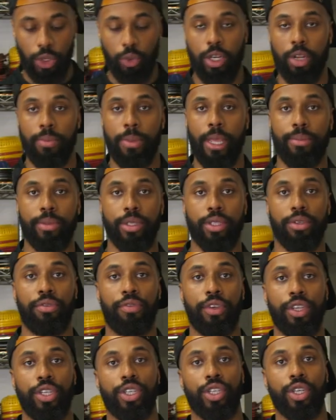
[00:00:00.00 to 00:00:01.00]
you want to be able to
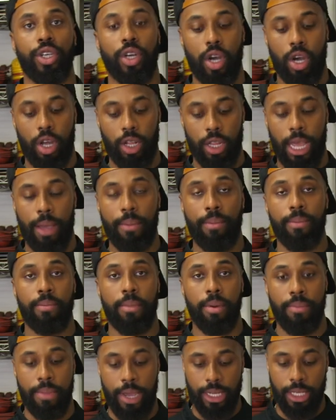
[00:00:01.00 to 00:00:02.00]
feature all that
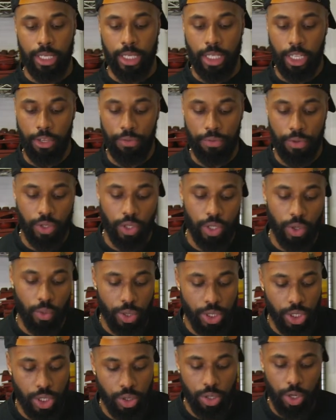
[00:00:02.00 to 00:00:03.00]
amazing seafood. So
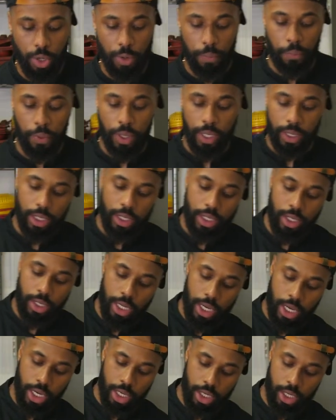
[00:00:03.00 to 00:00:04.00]
once you go to plate this
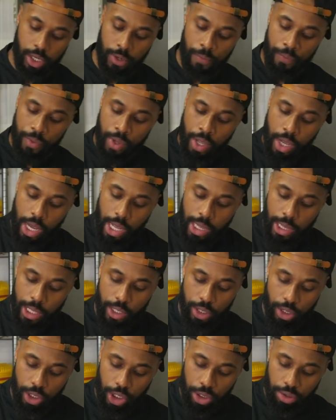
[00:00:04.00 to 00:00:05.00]
dish, a
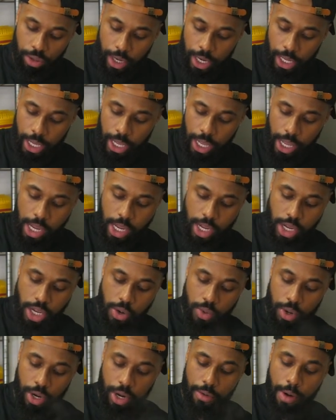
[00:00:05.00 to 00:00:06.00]
little trick is
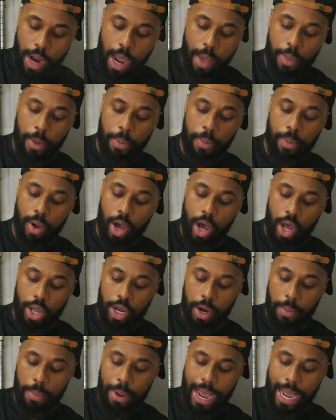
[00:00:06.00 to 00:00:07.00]
you want to grab all
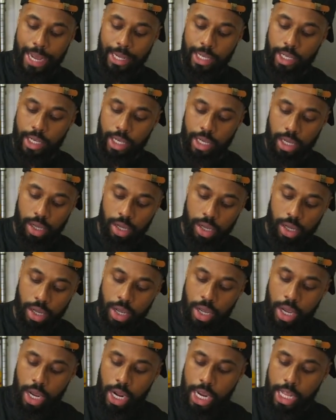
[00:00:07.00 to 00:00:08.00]
your pasta
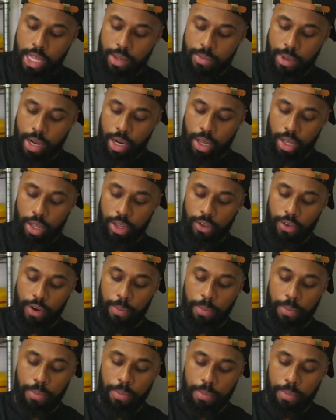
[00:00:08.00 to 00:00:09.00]
in the middle of your
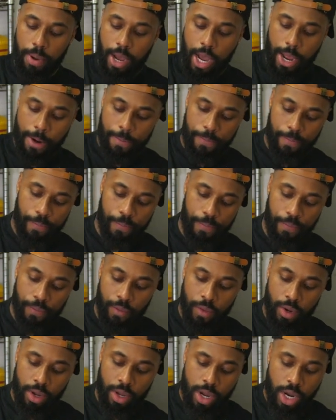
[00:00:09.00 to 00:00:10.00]
pot,
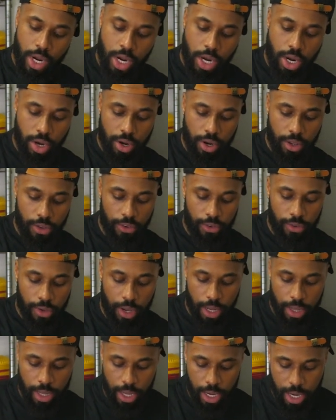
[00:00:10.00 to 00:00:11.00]
and you're gonna
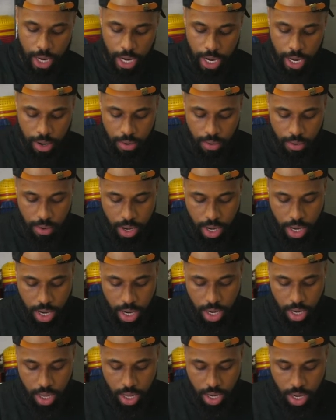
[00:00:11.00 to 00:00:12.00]
set that guy
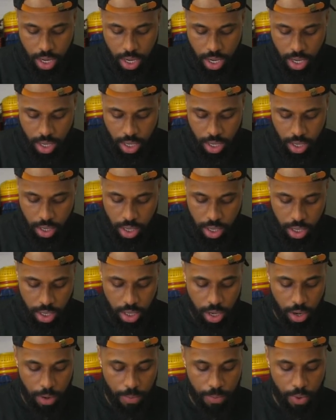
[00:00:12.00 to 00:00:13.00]
right in a nice
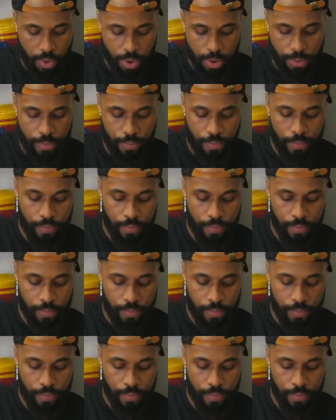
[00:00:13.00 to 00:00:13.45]
center point.